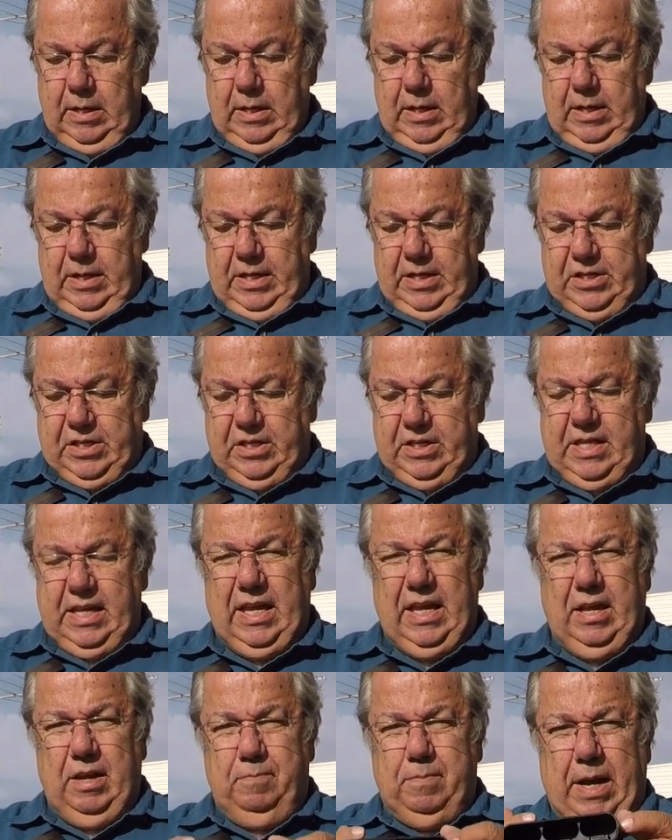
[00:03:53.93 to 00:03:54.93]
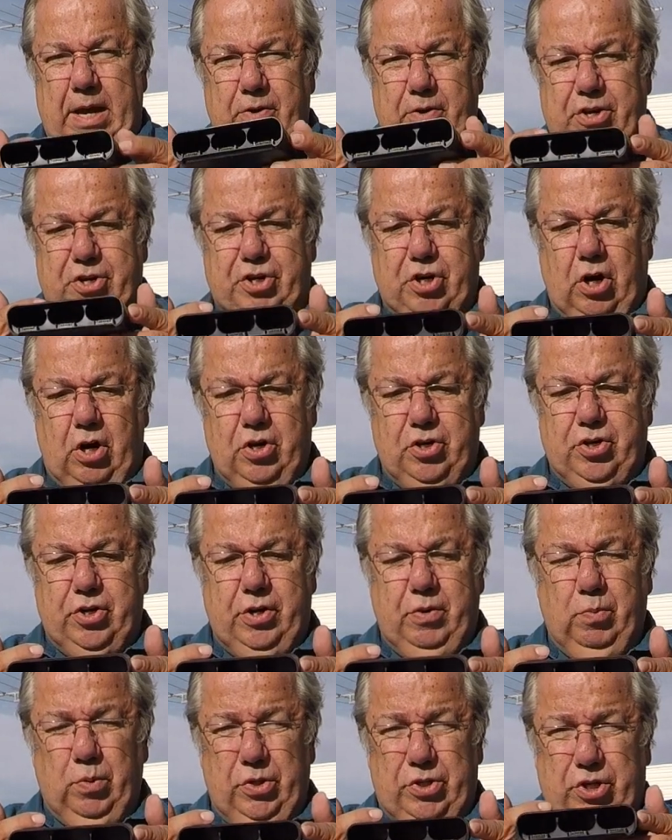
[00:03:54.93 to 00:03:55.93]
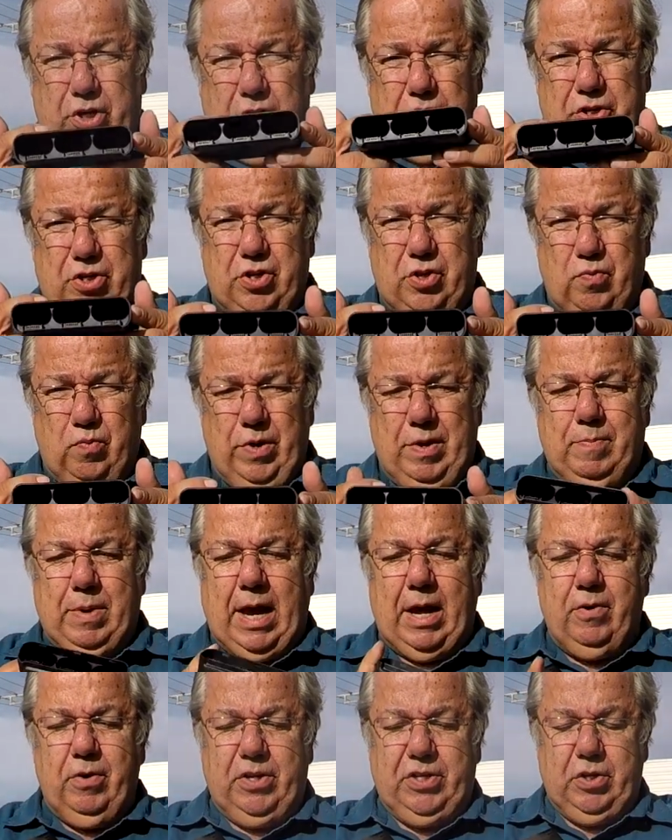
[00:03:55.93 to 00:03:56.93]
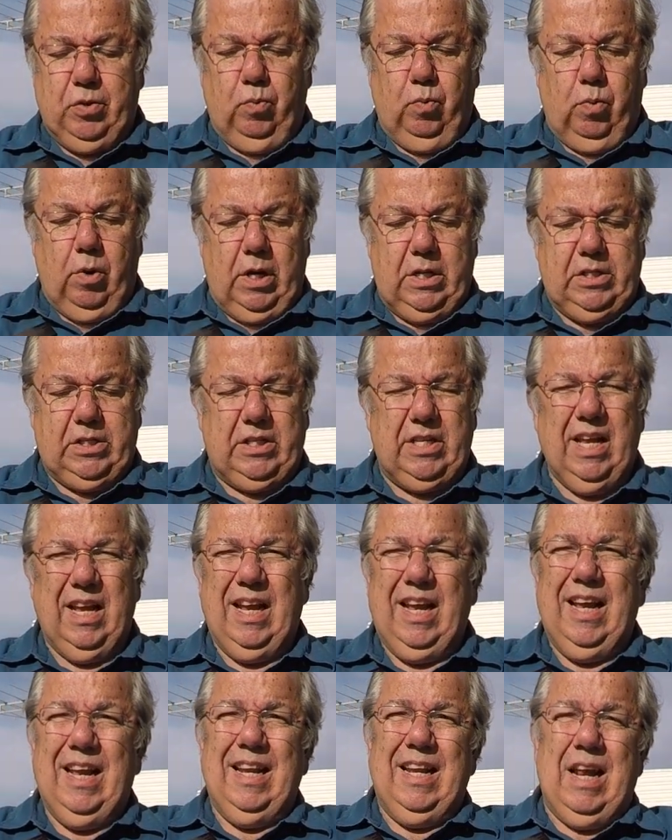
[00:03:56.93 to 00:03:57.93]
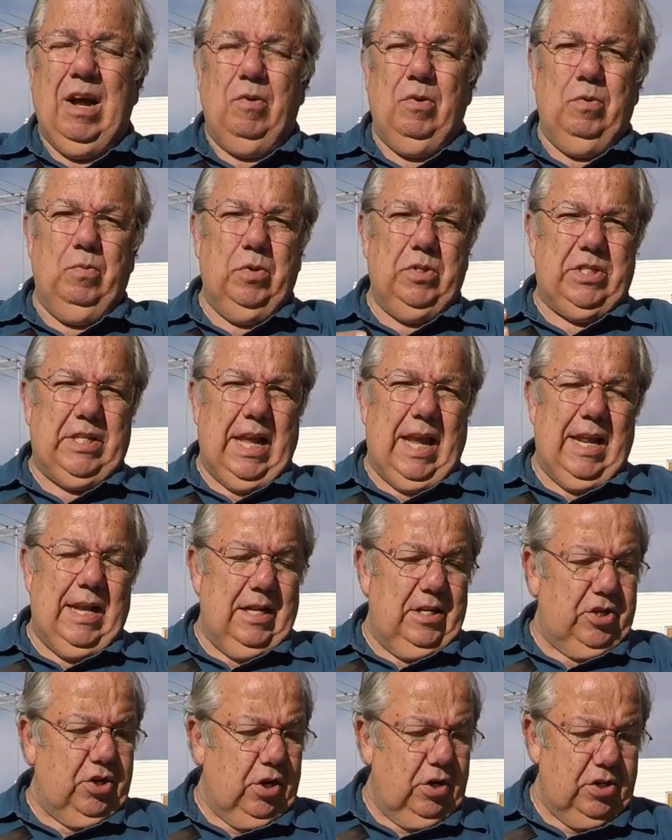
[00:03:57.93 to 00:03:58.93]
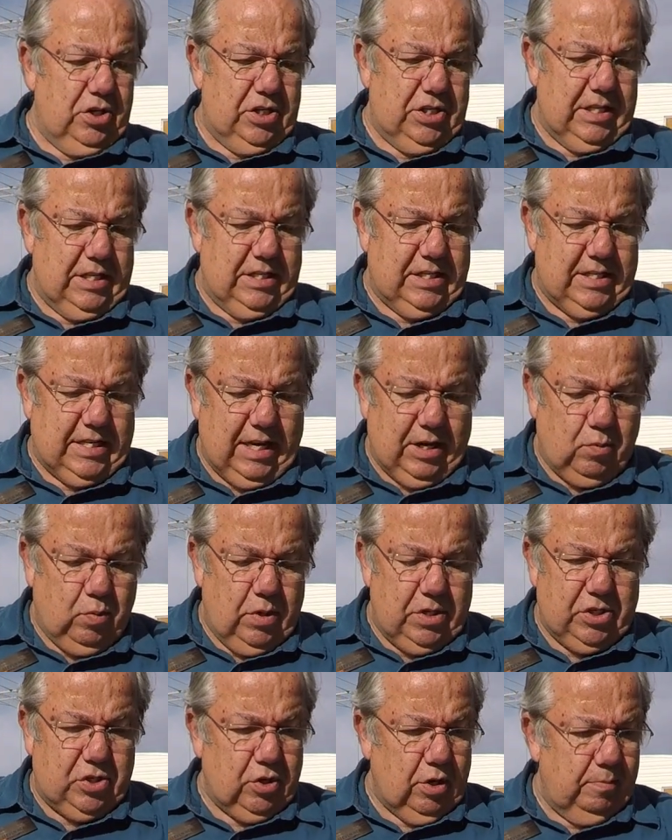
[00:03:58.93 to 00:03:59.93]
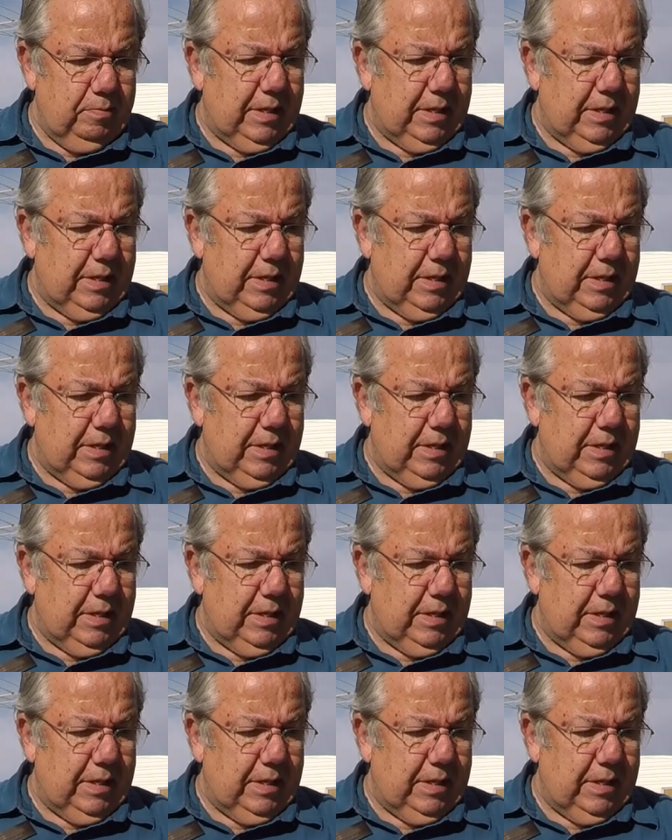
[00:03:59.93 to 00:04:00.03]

this is the battery charger. It will charge 3 batteries at once. Now it was saying it charges in sequence, so I'm